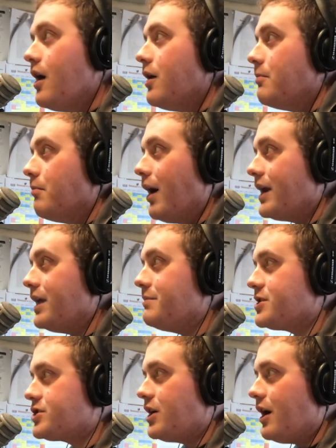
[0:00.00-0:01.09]
My name
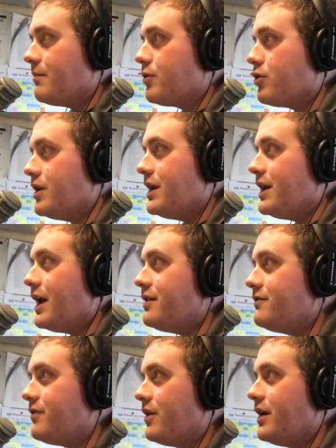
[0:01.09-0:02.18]
is Tom Green,
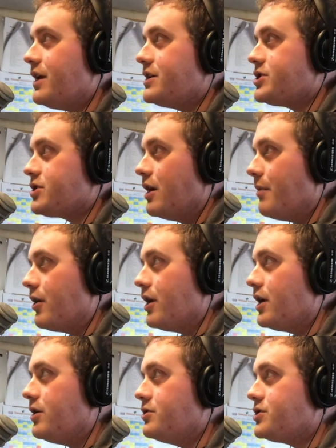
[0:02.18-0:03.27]
and for the latest on area
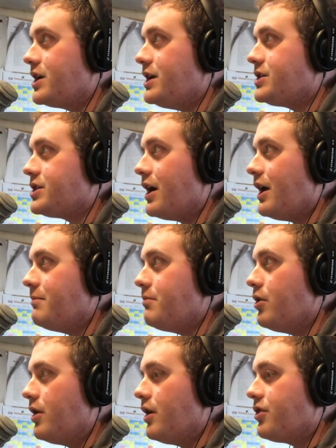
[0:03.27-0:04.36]
news anytime,
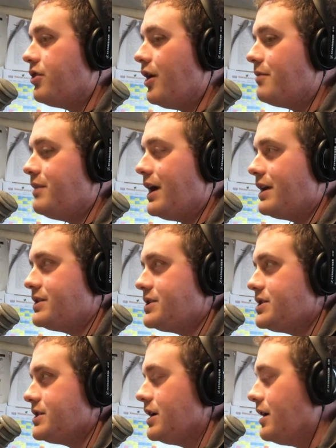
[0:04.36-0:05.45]
go to
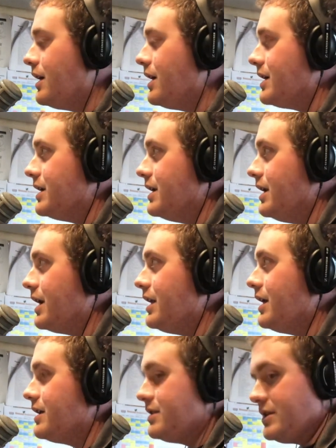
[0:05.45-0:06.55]

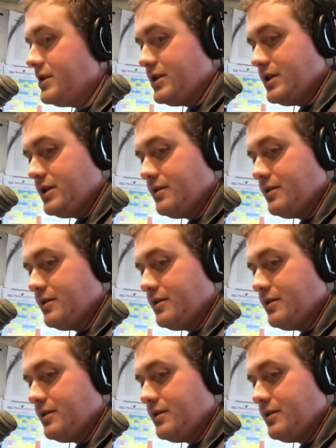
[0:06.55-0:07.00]
thumbnet.net.